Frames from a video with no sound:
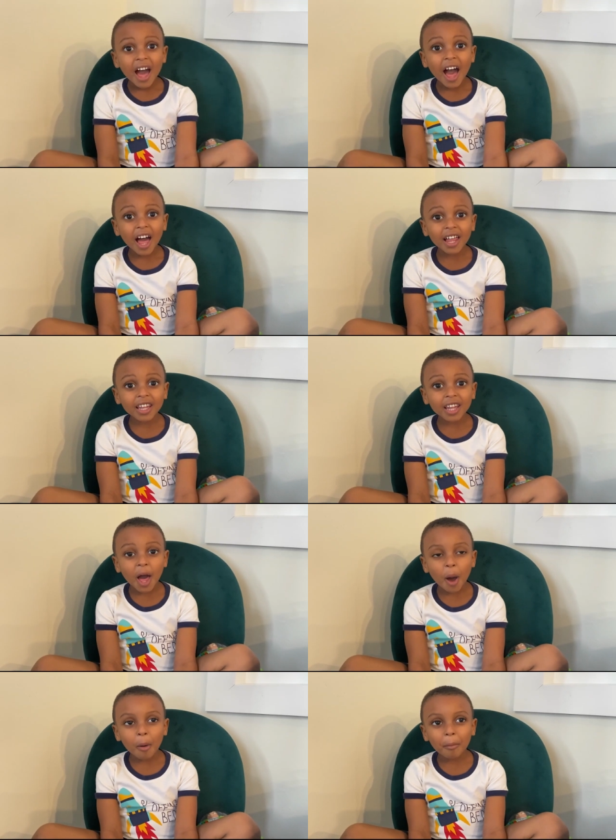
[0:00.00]

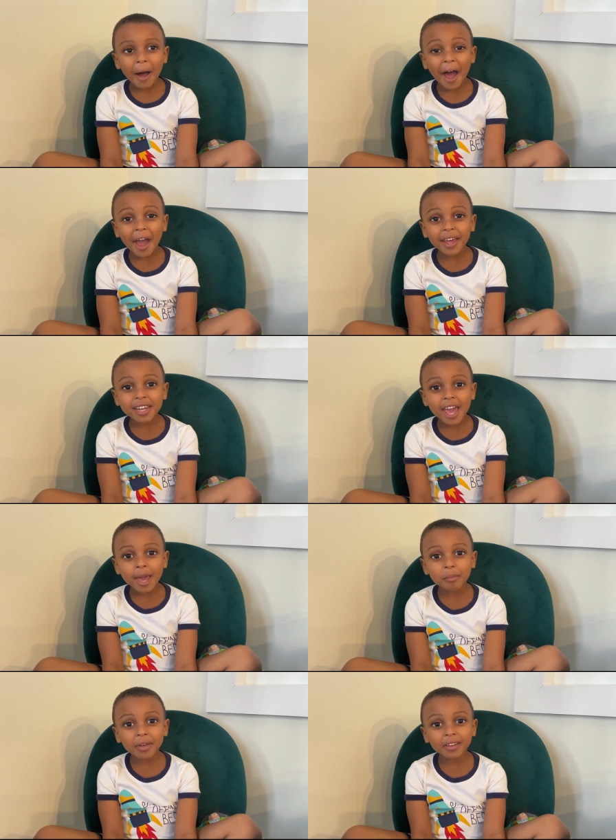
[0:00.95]
Hello, my
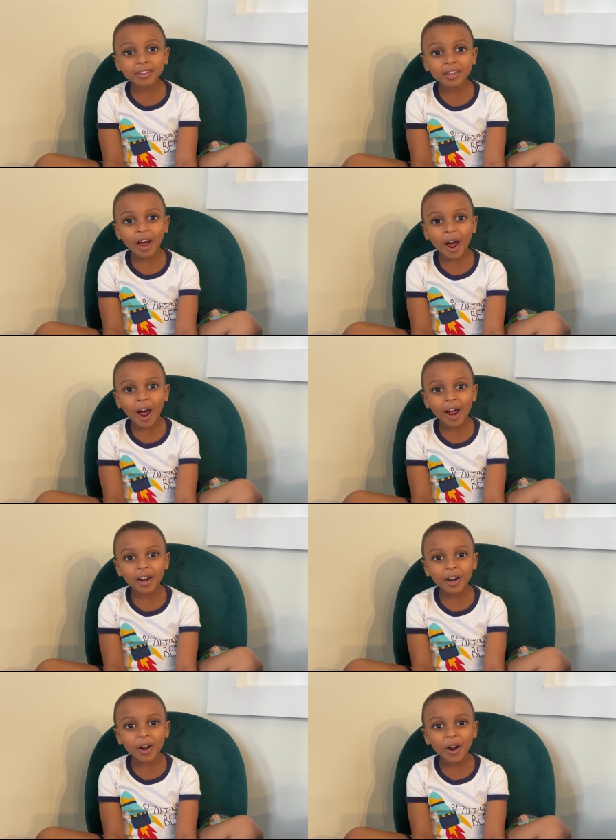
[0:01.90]
name is
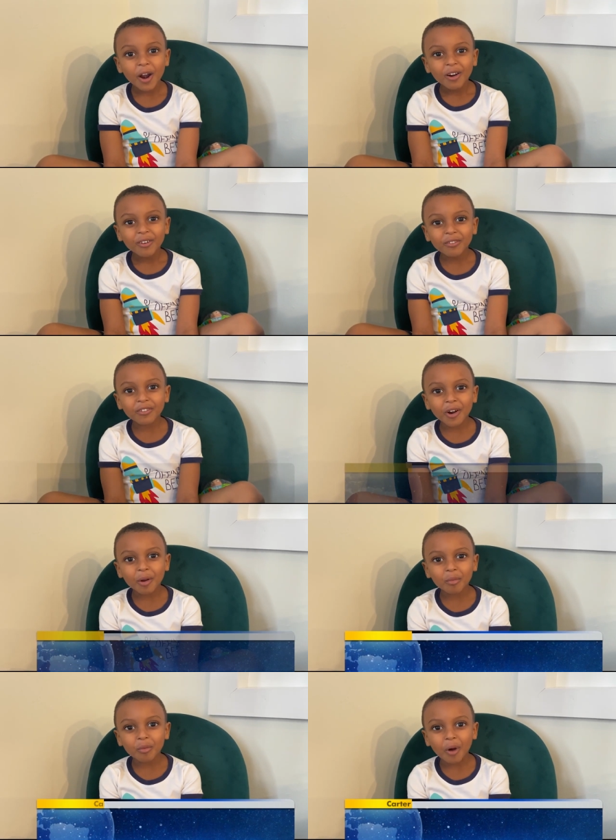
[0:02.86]
Connor
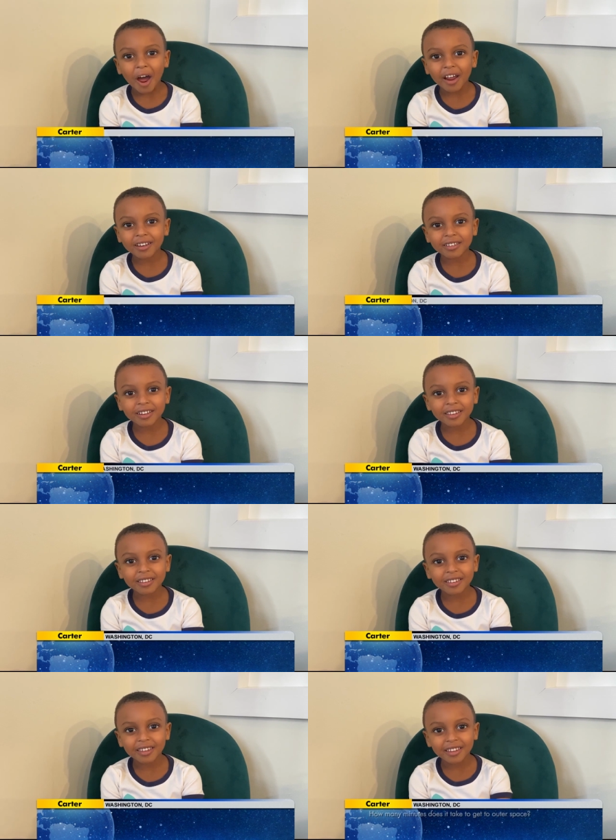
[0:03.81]
from
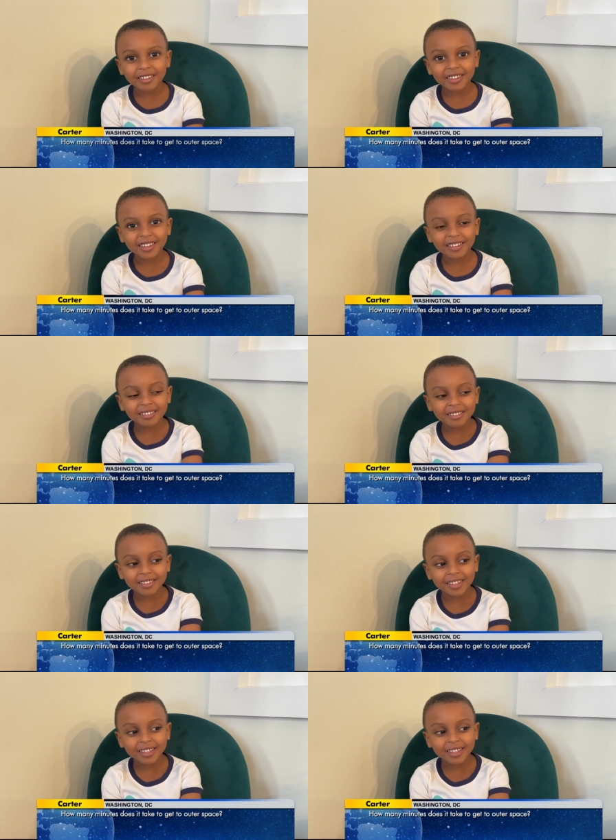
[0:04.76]
Washington, D.C.